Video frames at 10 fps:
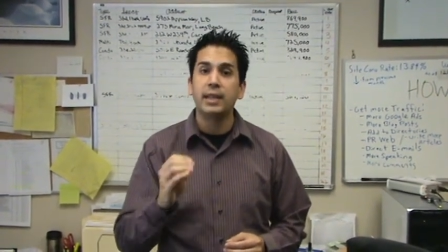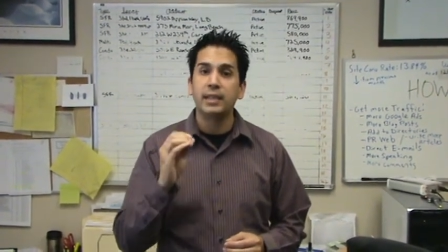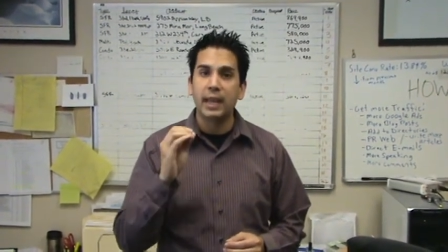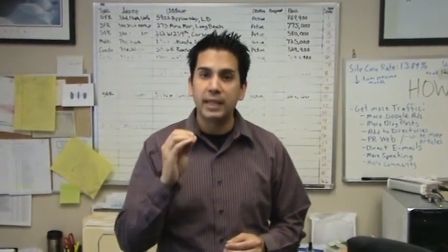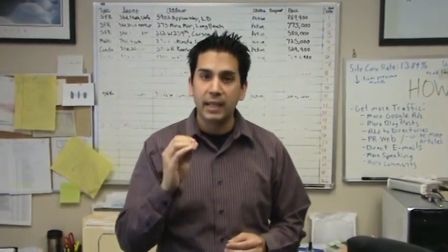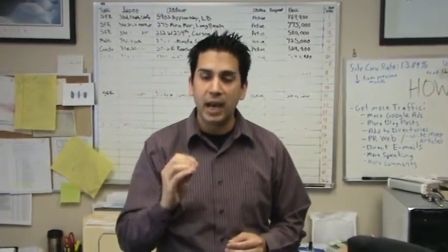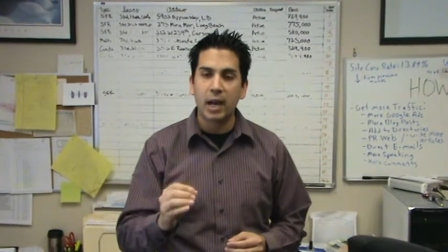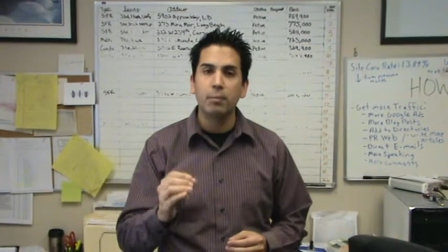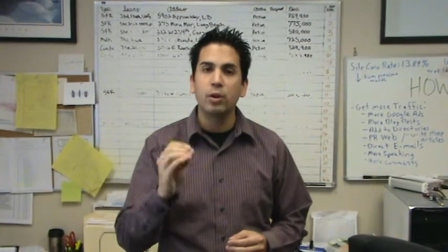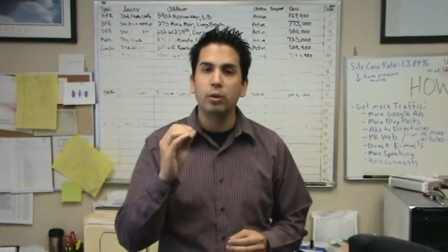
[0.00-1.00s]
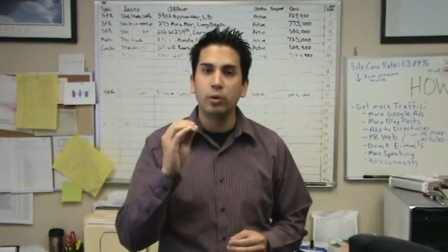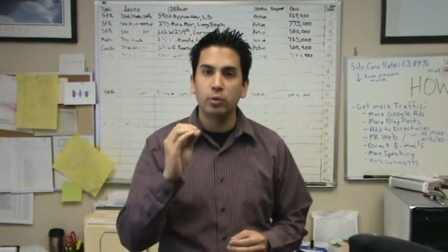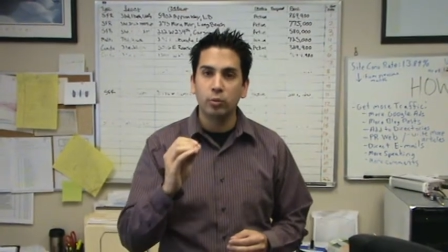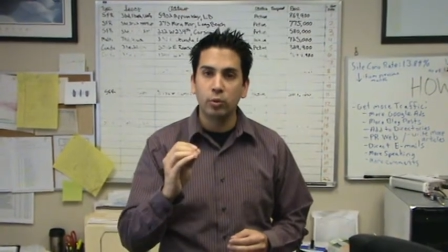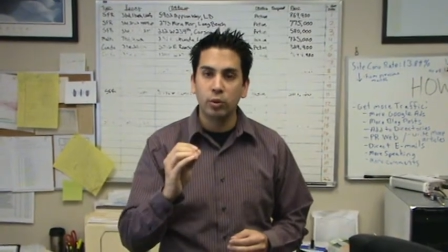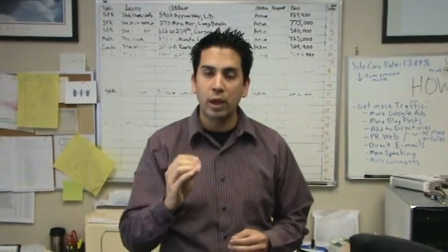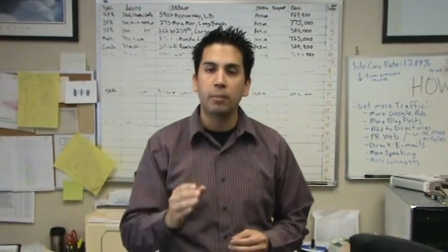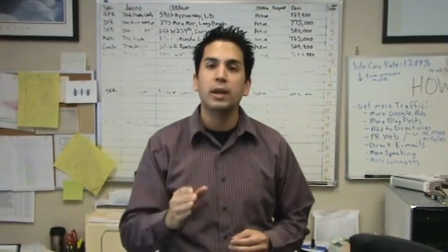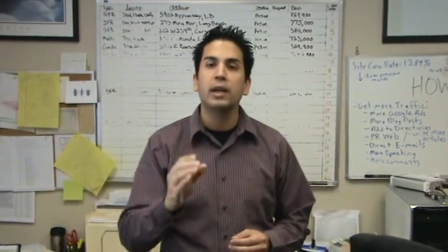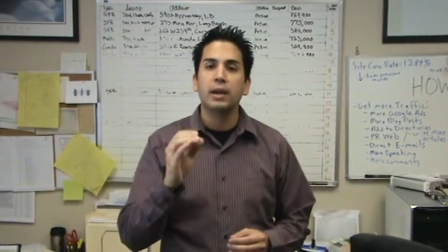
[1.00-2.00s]
Take time, go through
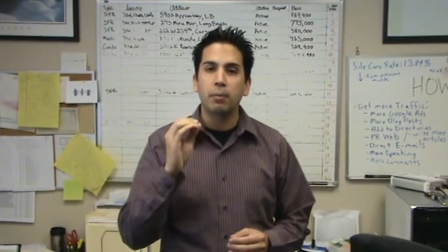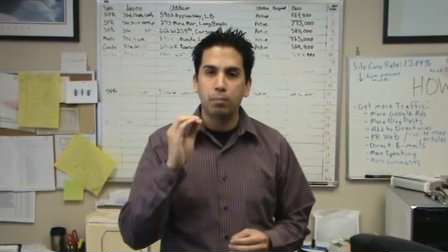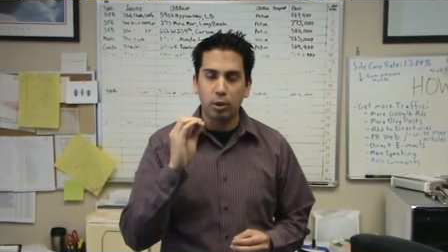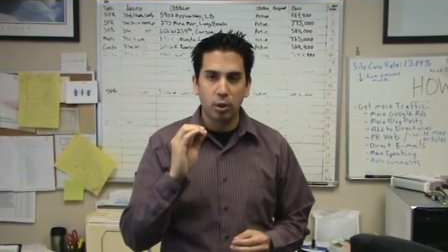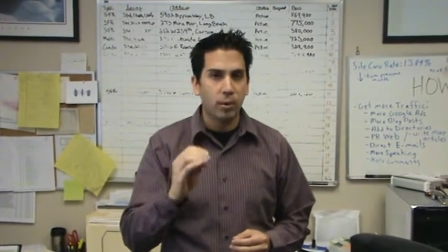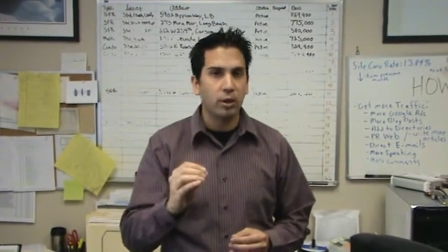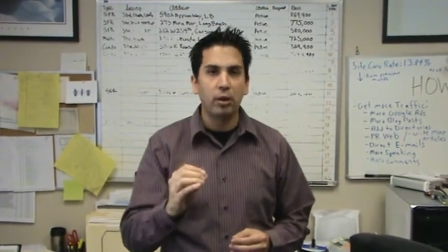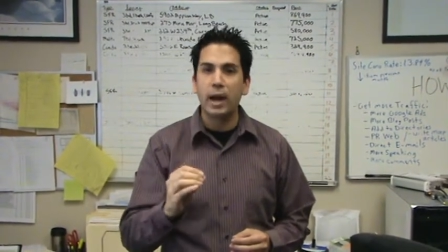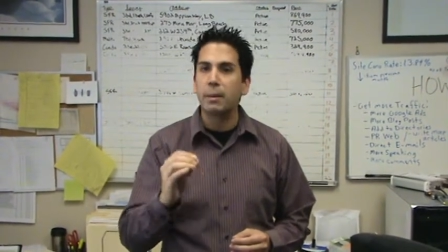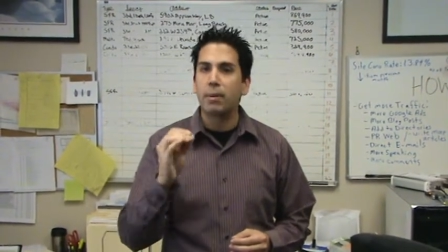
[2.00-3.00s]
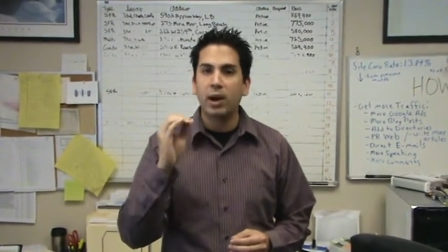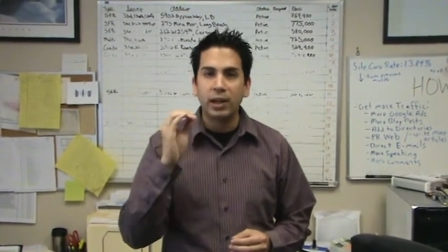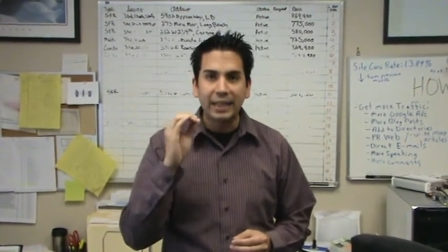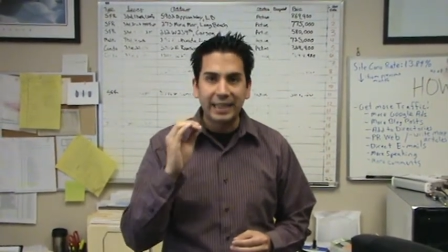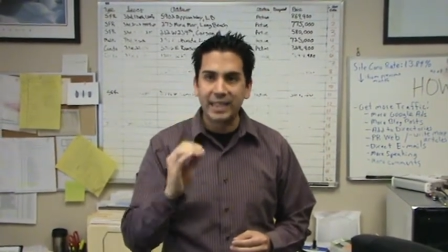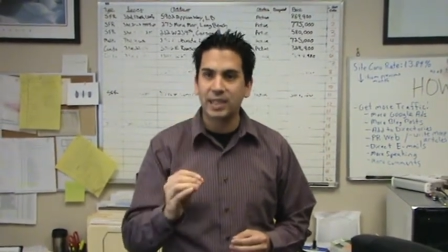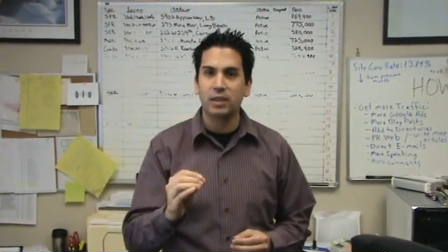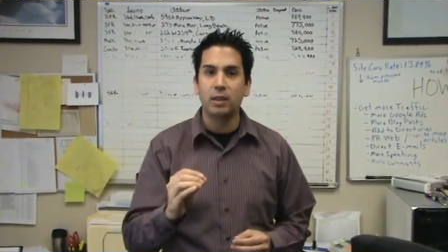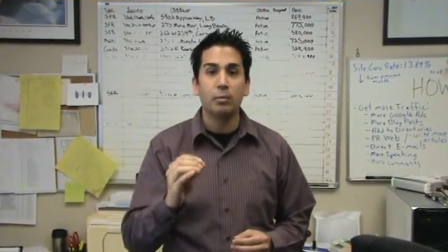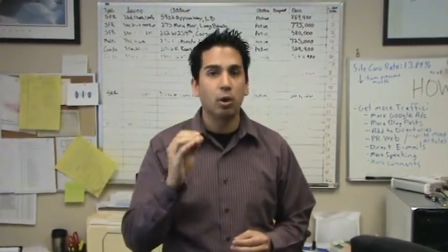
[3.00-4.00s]
them, put them on your iPod, listen to them.